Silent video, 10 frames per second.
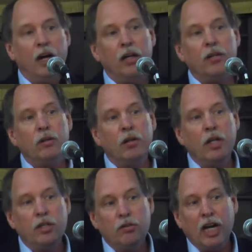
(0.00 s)
Other
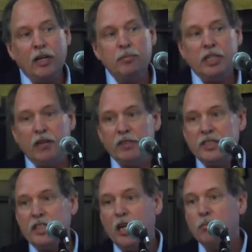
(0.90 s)
tribes have
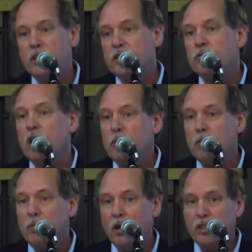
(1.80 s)
established
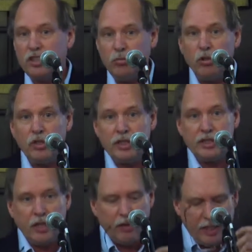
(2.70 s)
tribal parks and
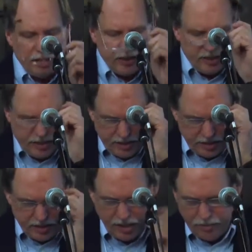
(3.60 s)
wilderness areas
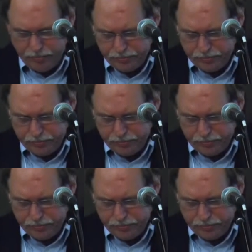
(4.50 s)
since then.